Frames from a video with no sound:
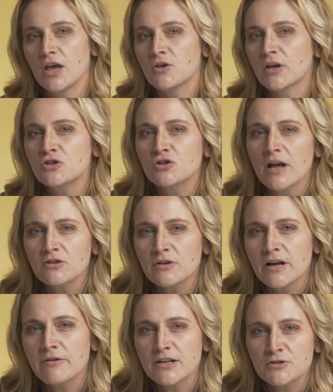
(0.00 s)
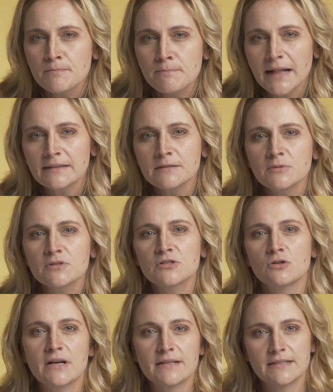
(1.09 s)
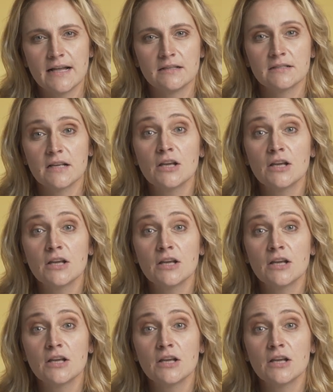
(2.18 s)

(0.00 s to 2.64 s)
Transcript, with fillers: you can try to arrange multiple solar cells